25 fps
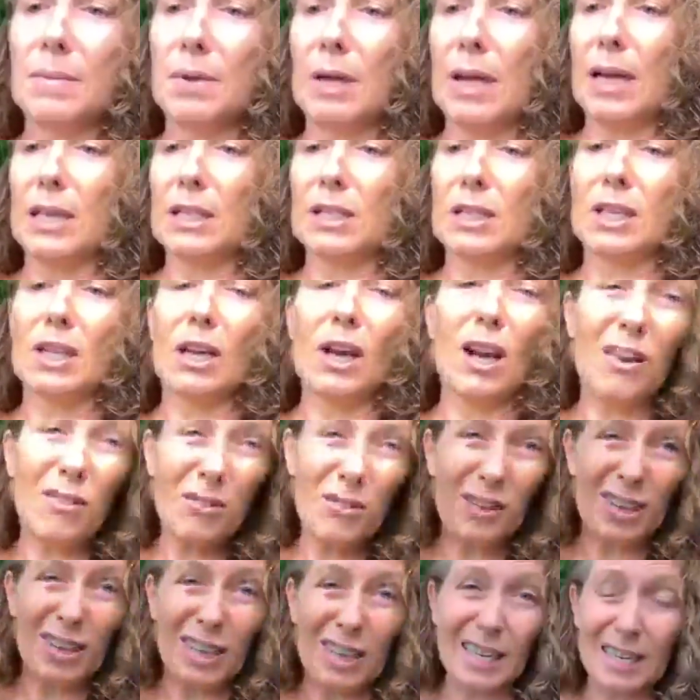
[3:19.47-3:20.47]
Actually, I
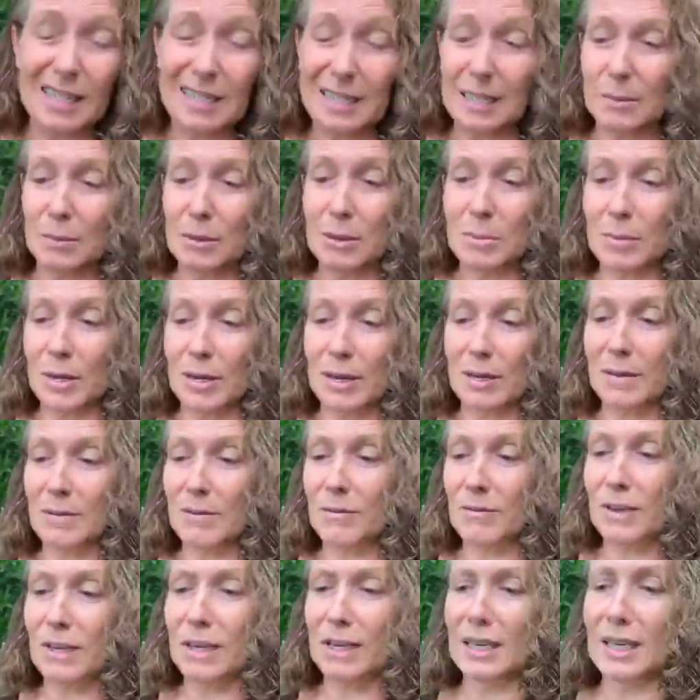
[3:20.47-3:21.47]
find it easy with my
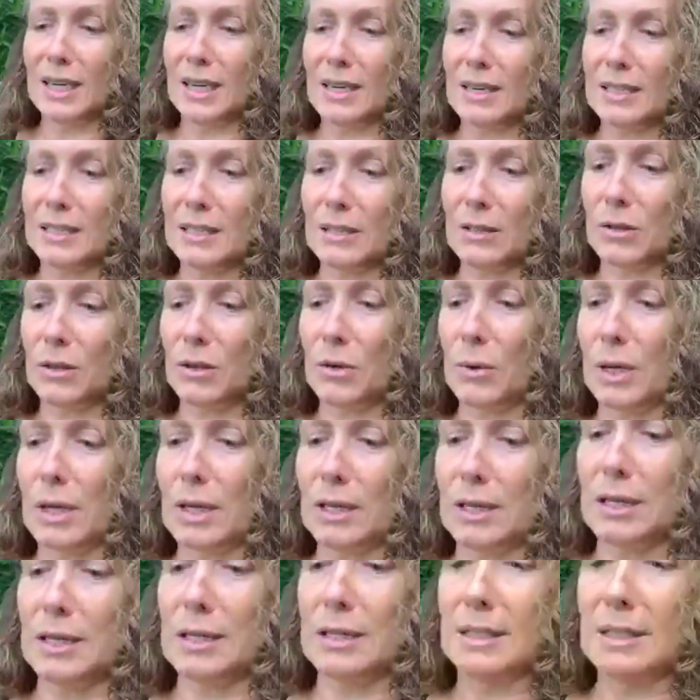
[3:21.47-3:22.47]
fingernail. It's not quicker
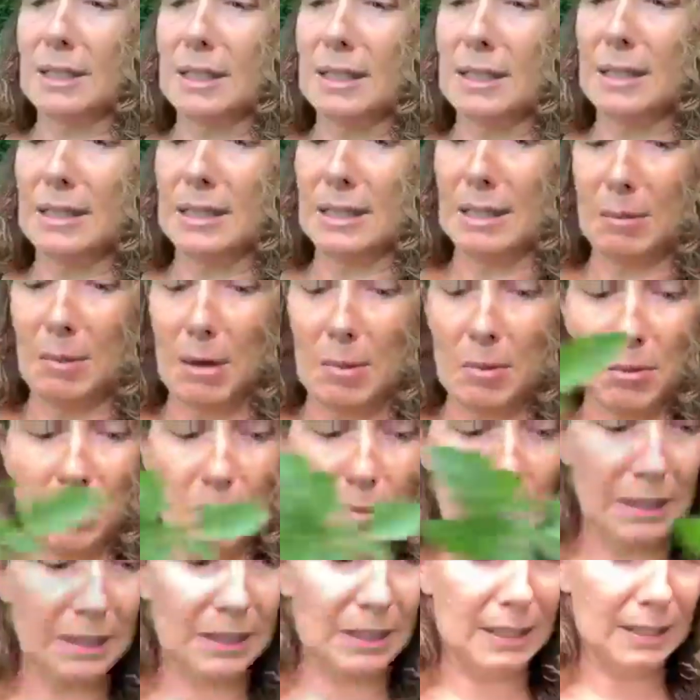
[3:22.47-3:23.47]
than scissors. Let me put
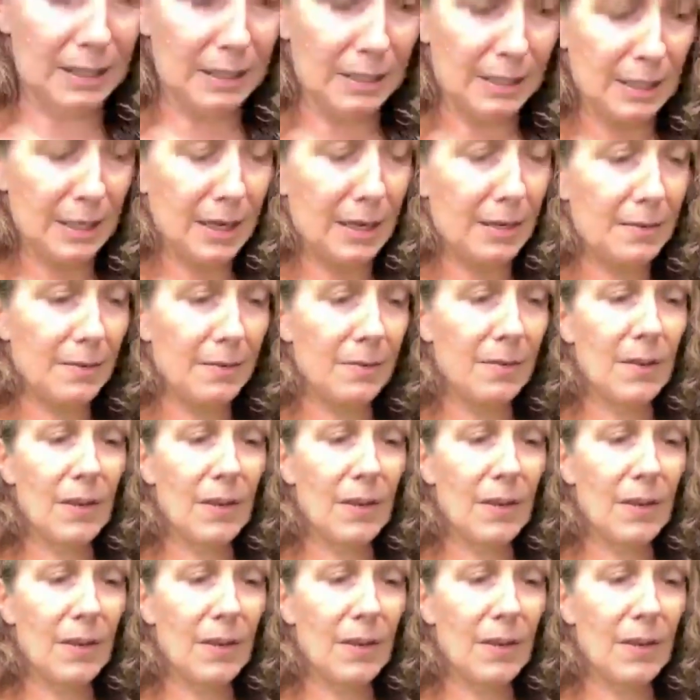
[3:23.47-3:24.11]
my scissors down.